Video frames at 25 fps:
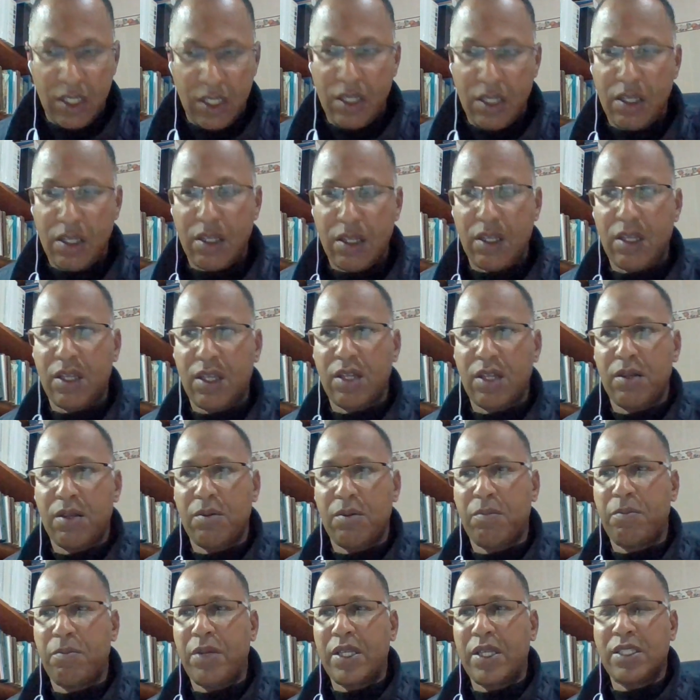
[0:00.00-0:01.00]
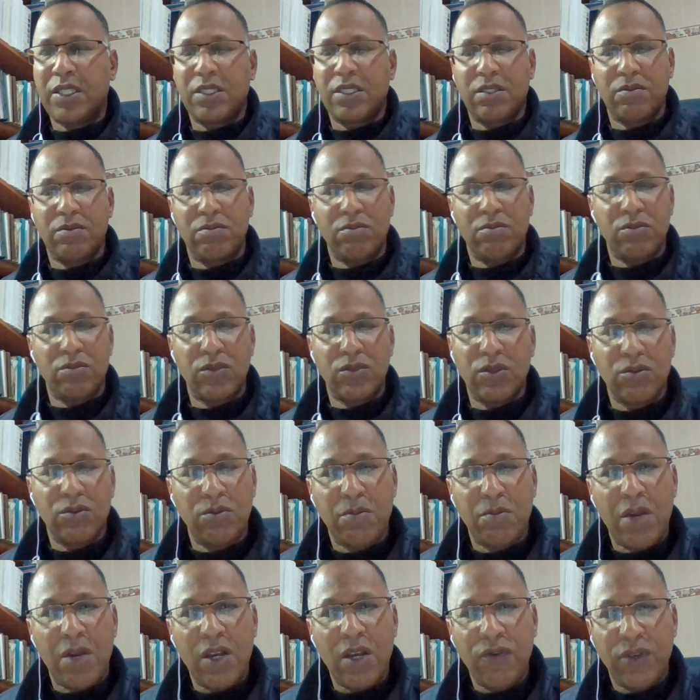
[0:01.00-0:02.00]
But
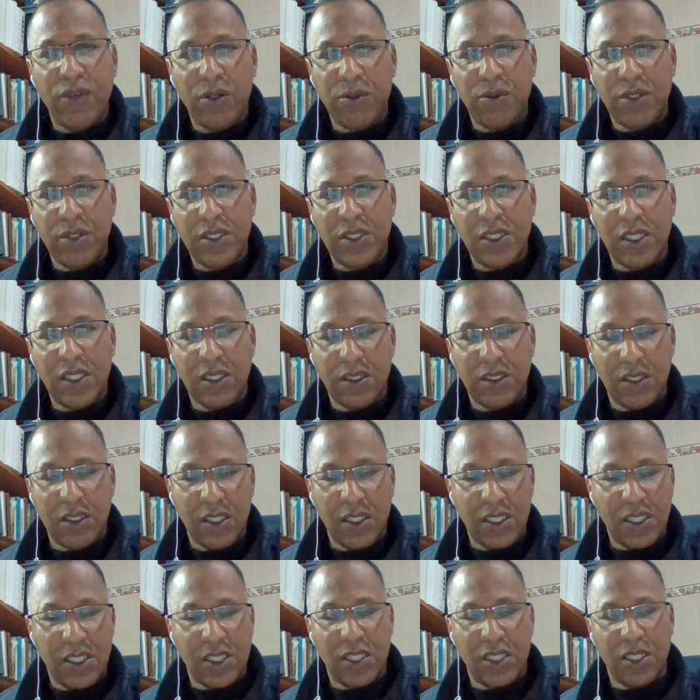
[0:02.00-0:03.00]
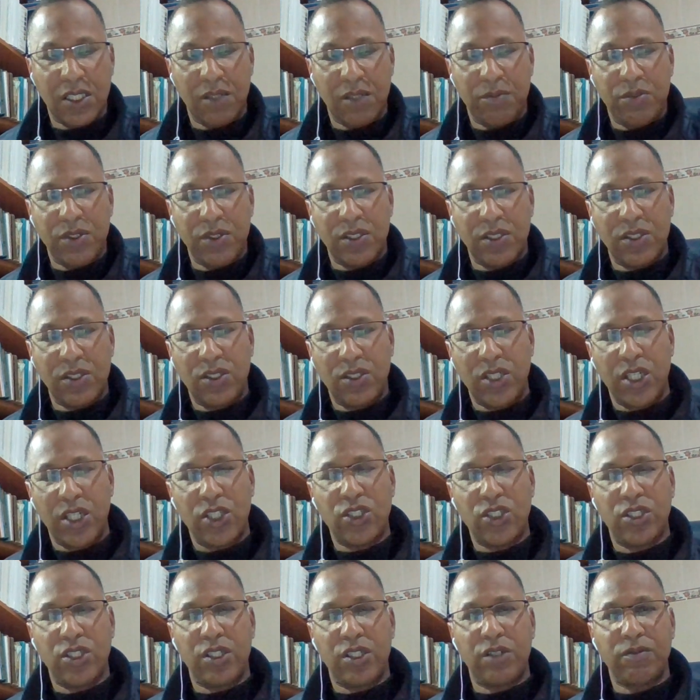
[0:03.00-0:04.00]
my focus in this
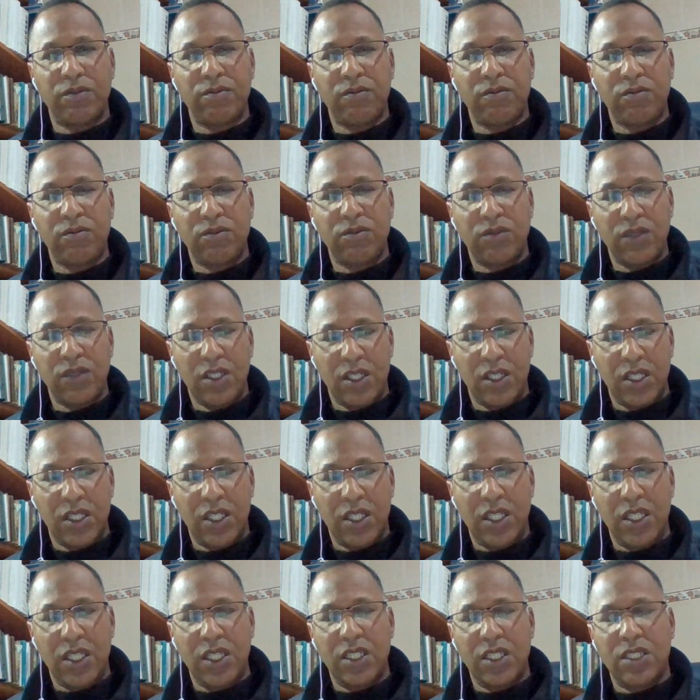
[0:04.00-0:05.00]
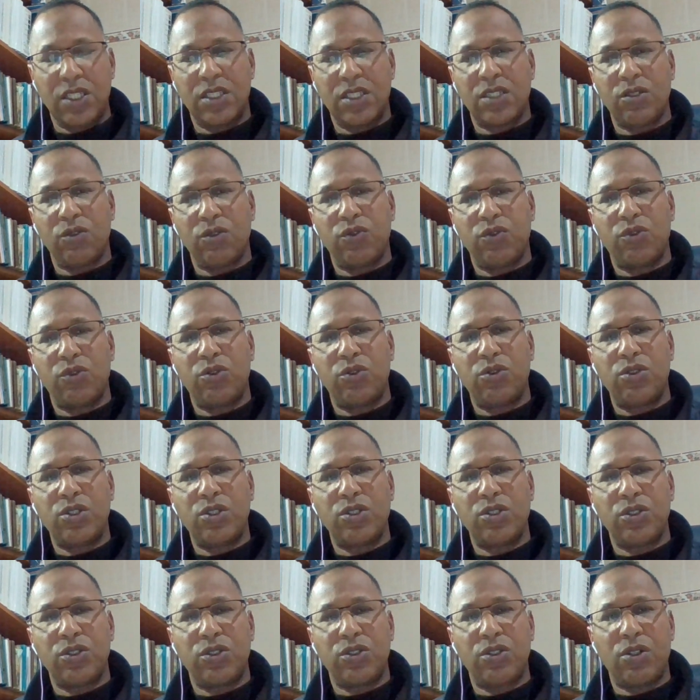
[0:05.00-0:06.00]
presentation is, of course,
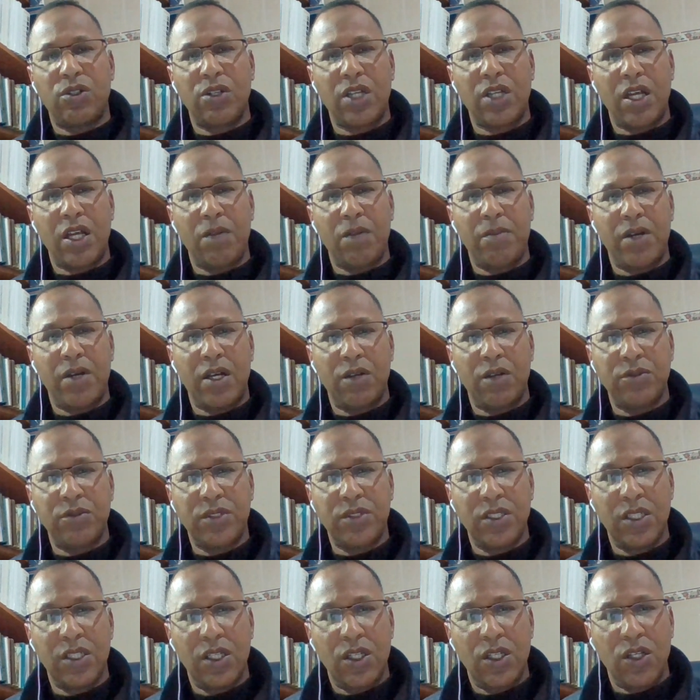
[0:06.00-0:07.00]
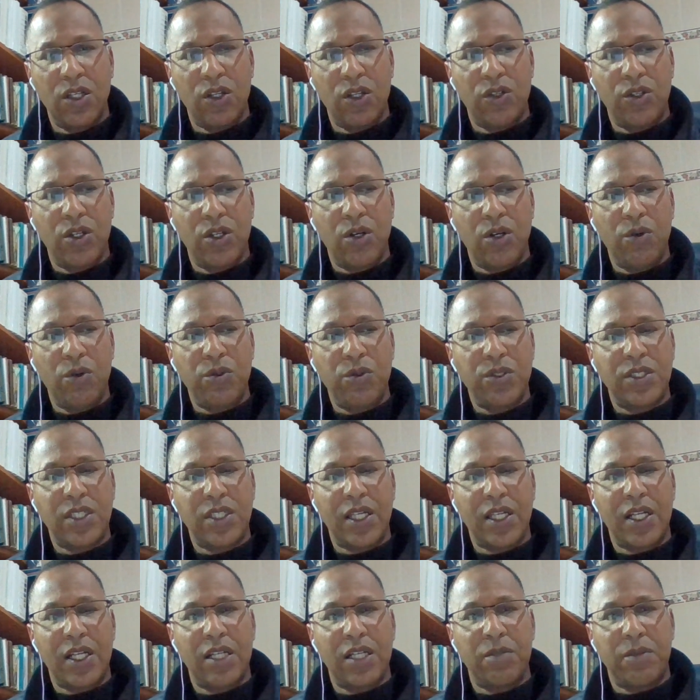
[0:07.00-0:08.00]
to talk about those
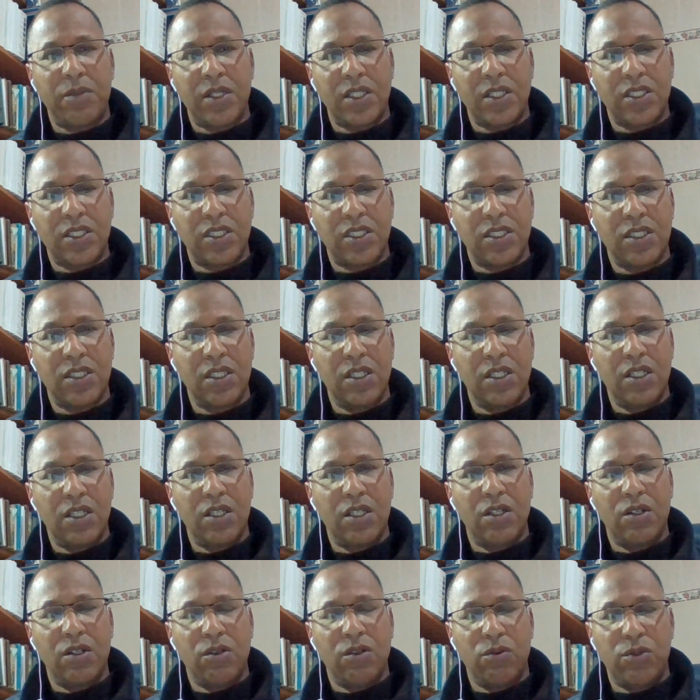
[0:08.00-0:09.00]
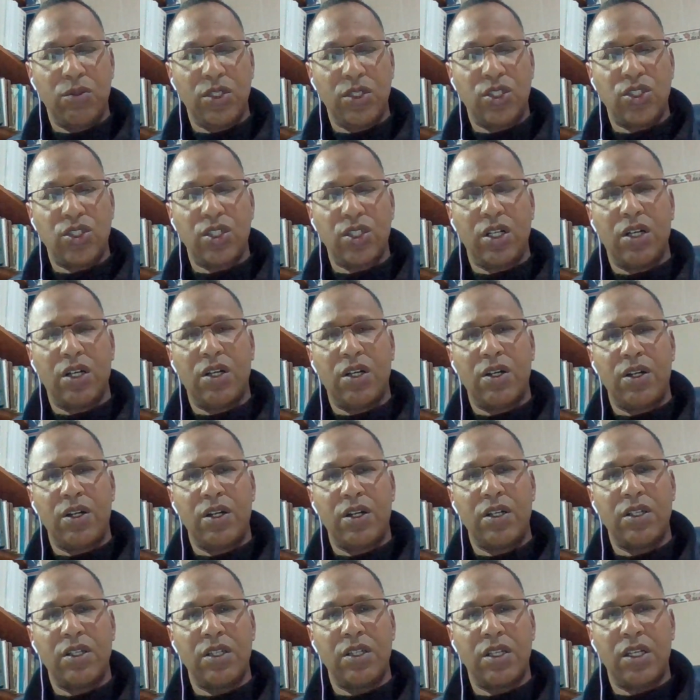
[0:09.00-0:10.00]
elements which
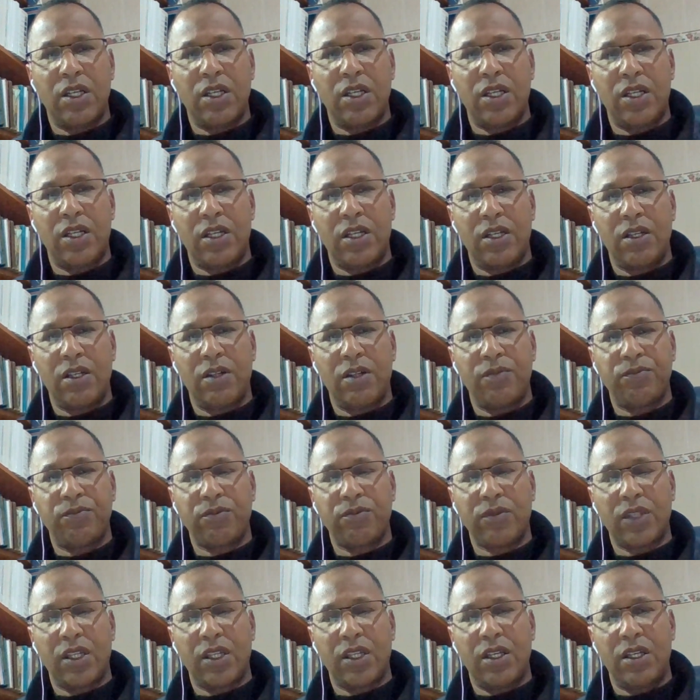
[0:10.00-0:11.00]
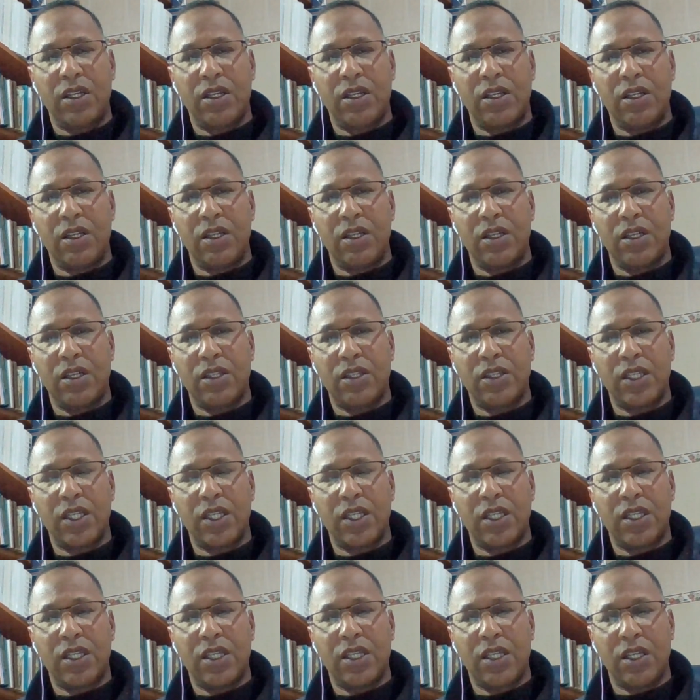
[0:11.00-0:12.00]
are, I
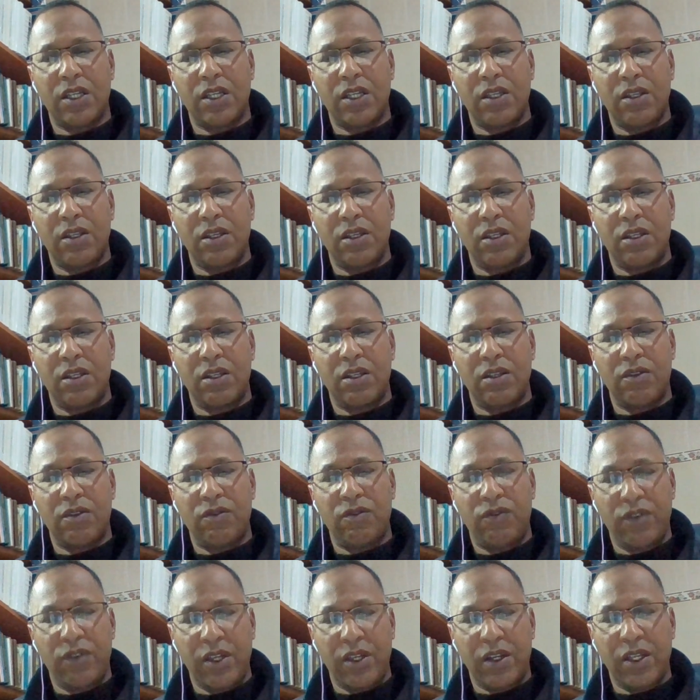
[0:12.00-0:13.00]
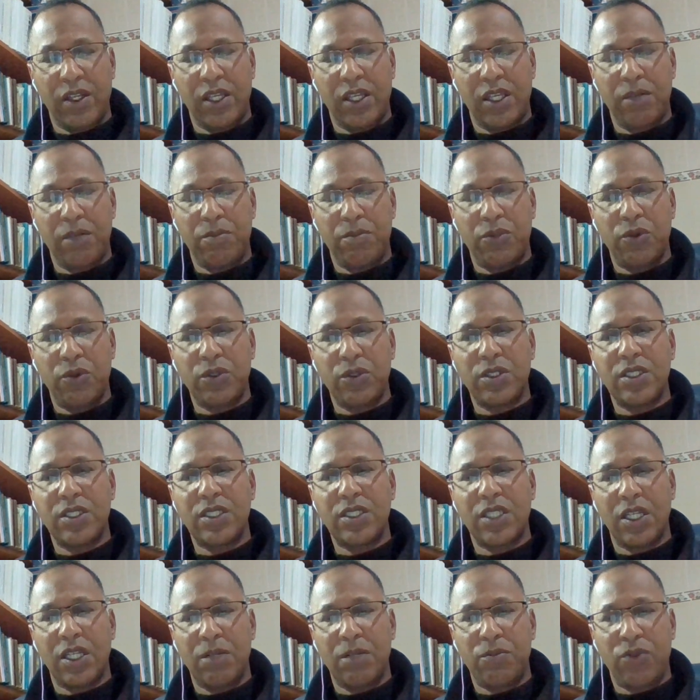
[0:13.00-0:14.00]
think, very important
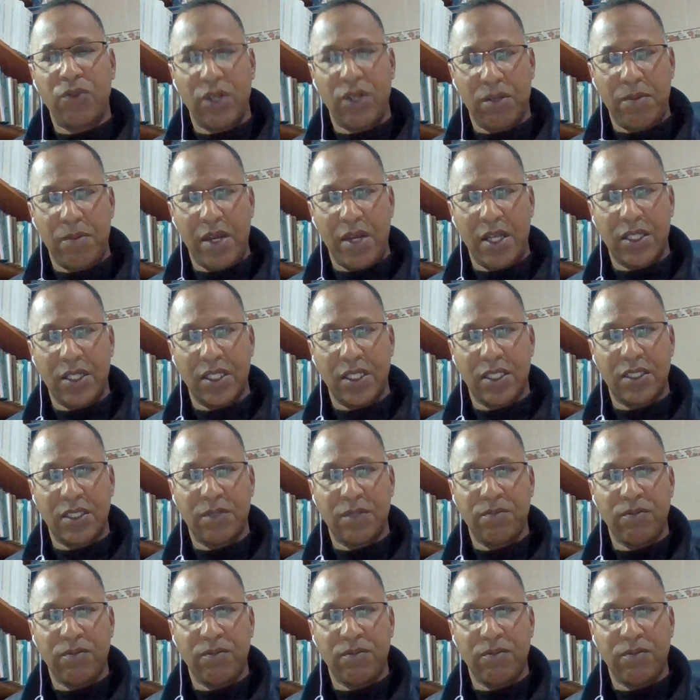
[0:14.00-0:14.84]
in pragmatics.